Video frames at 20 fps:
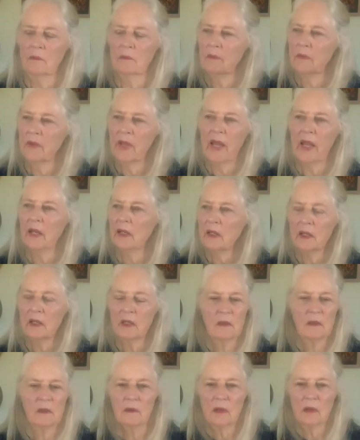the
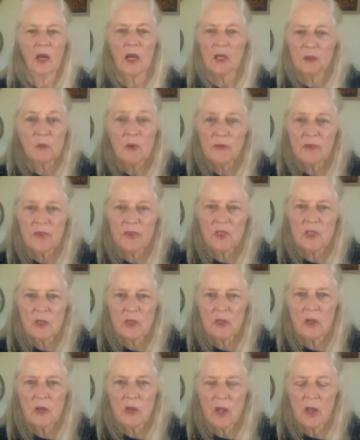Andean
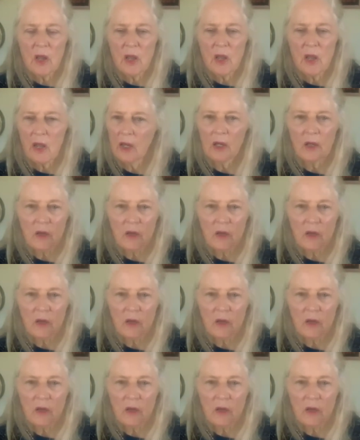cosmovision. And I